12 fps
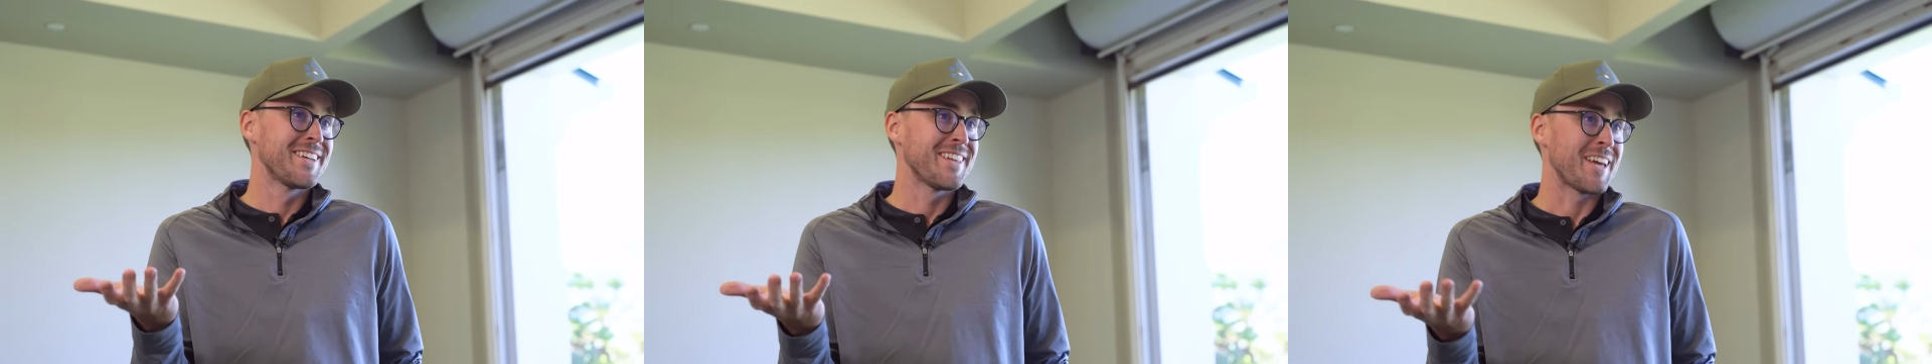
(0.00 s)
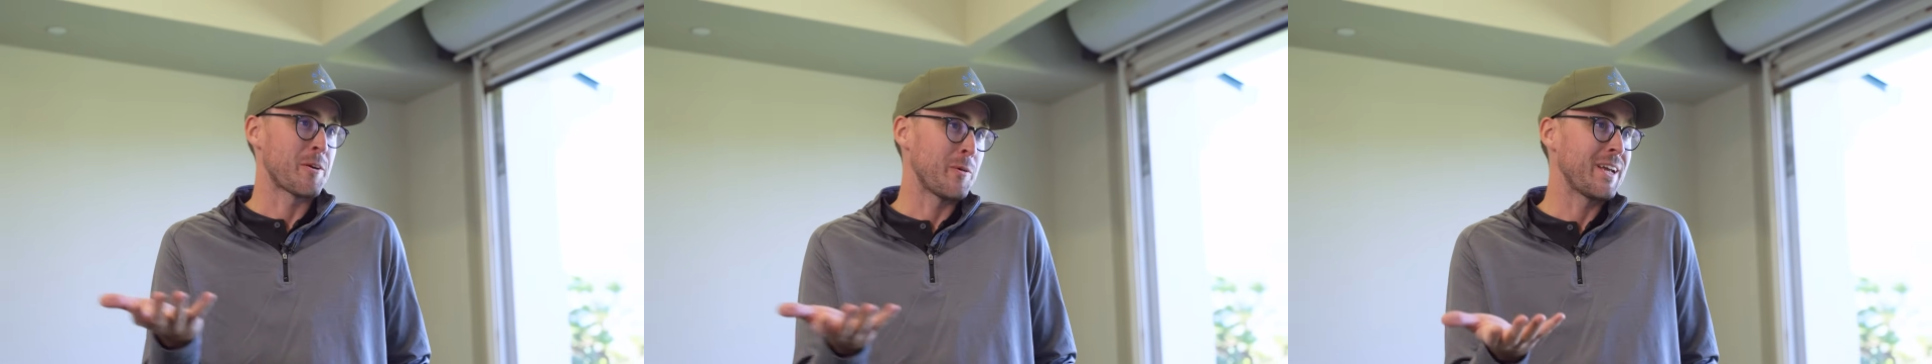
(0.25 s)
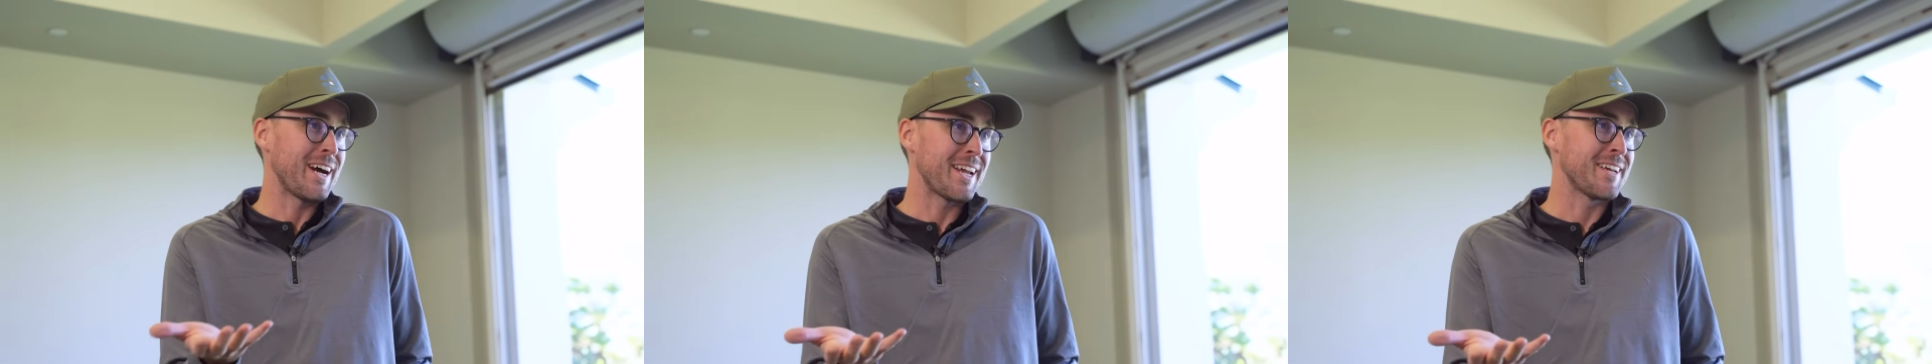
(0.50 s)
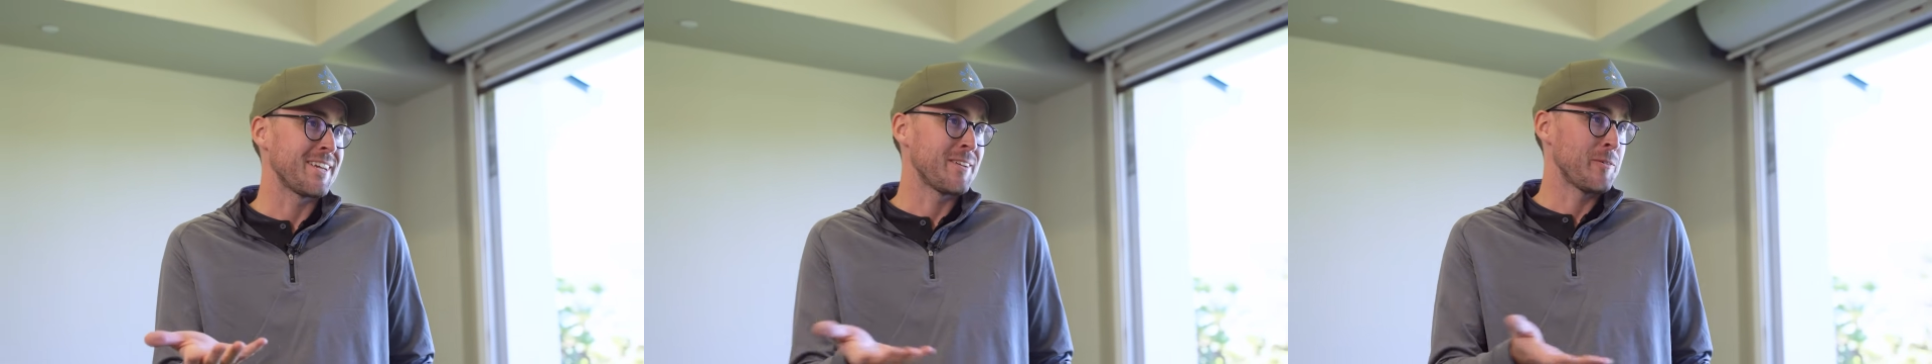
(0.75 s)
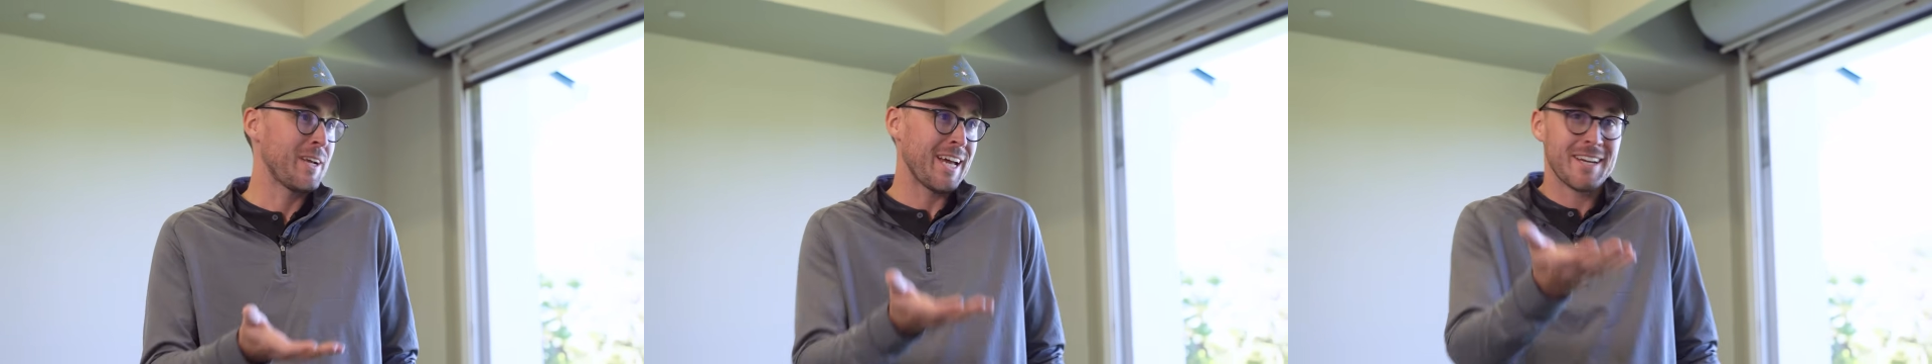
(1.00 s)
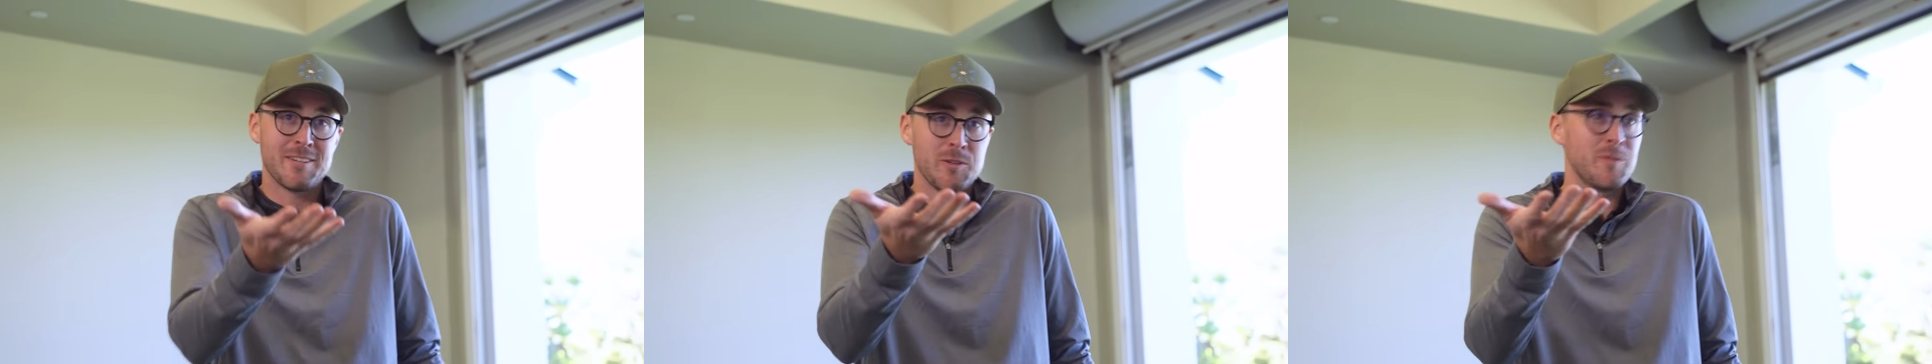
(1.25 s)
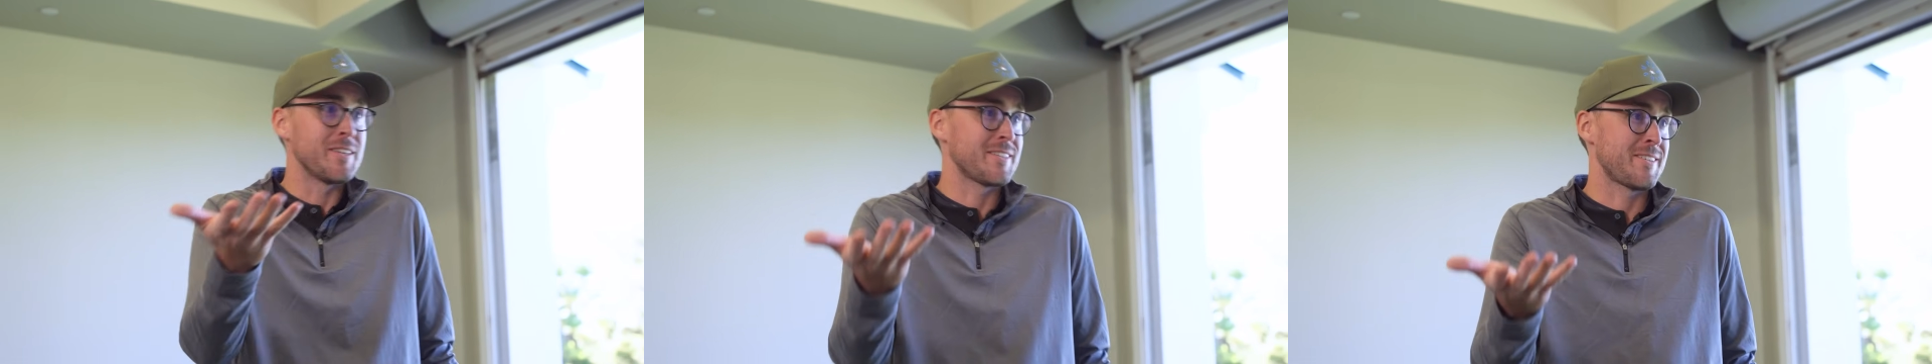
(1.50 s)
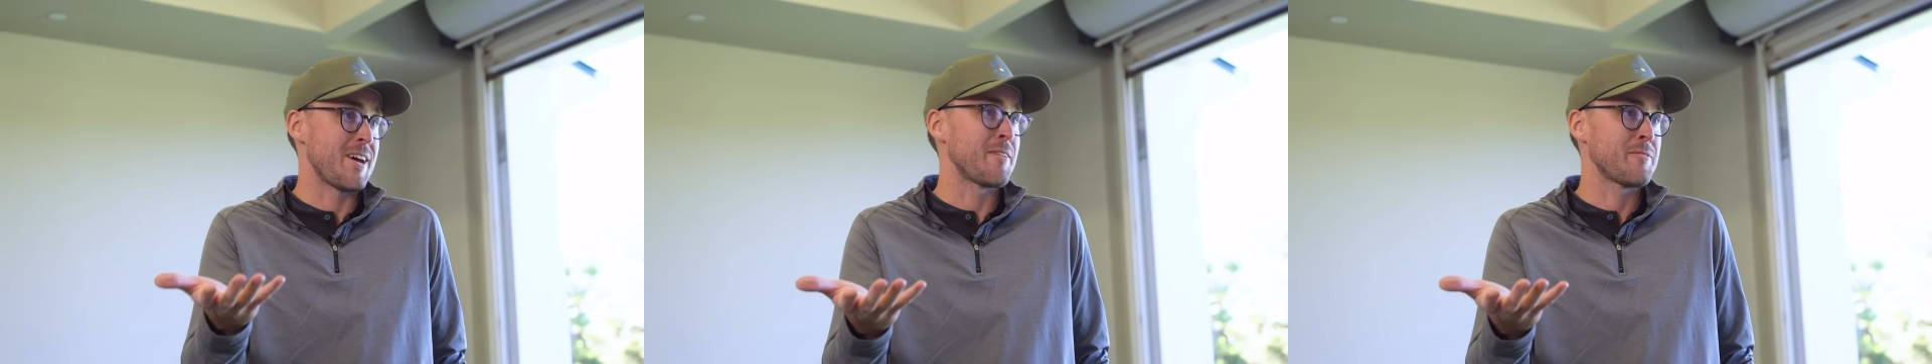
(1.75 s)
Like we gotta do this
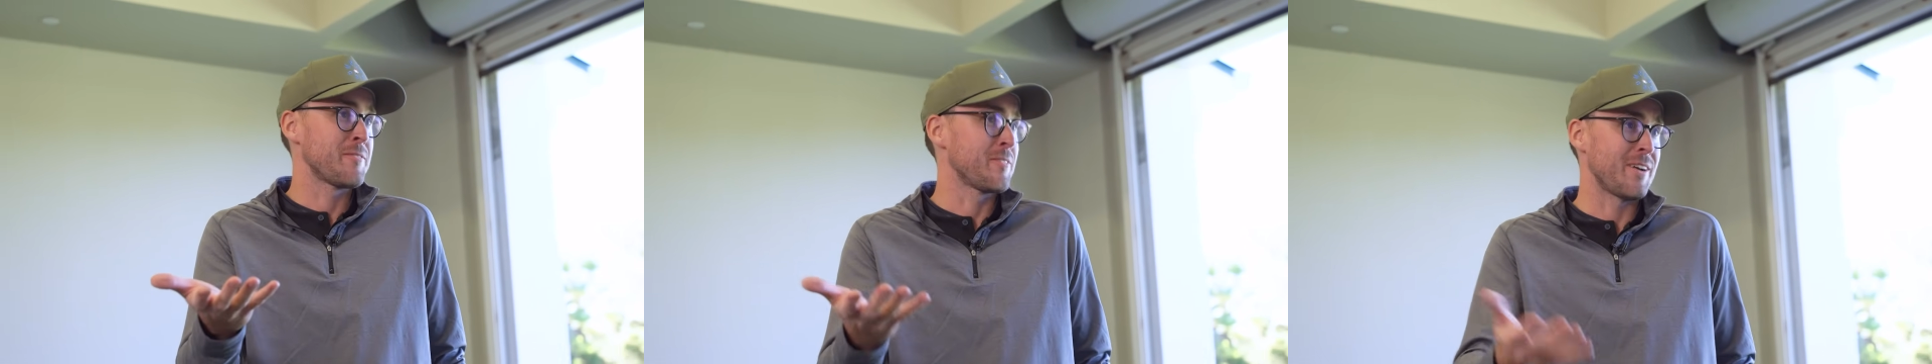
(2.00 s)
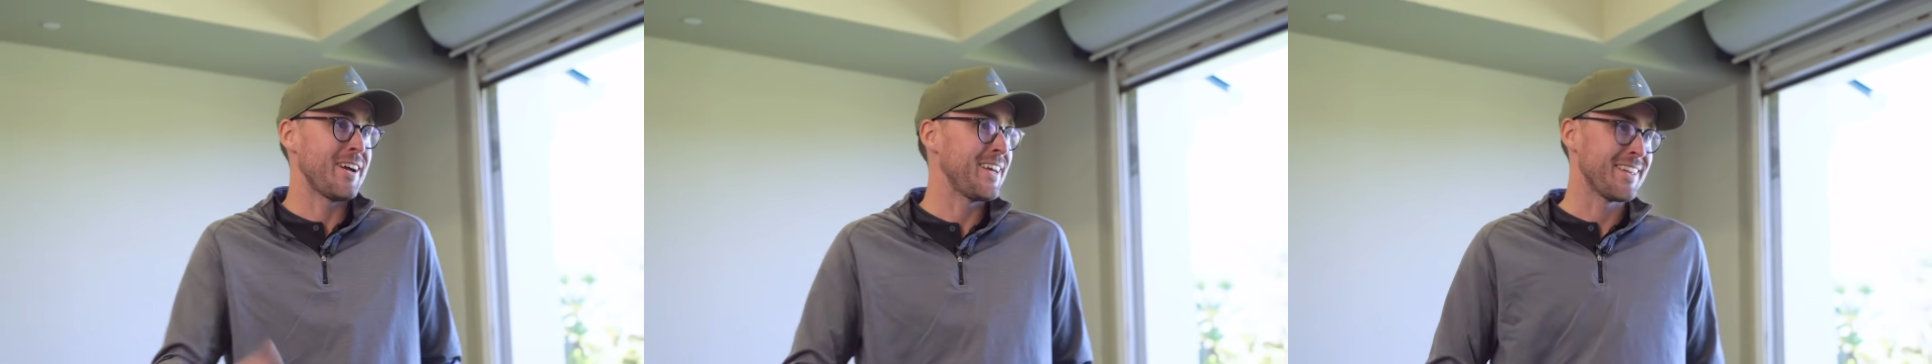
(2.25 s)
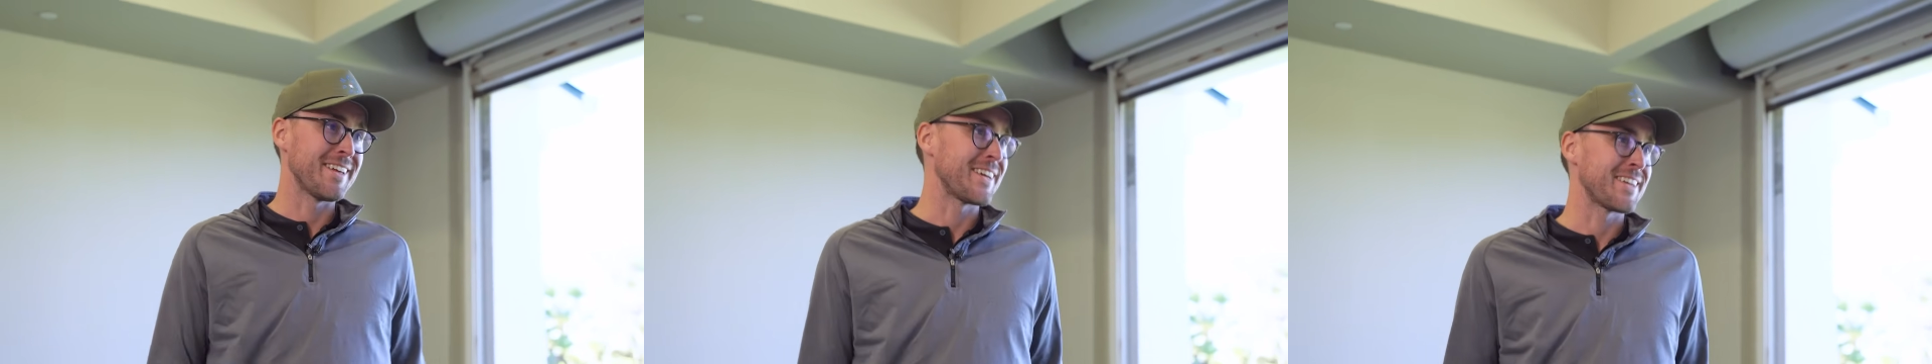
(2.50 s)
stuff, right?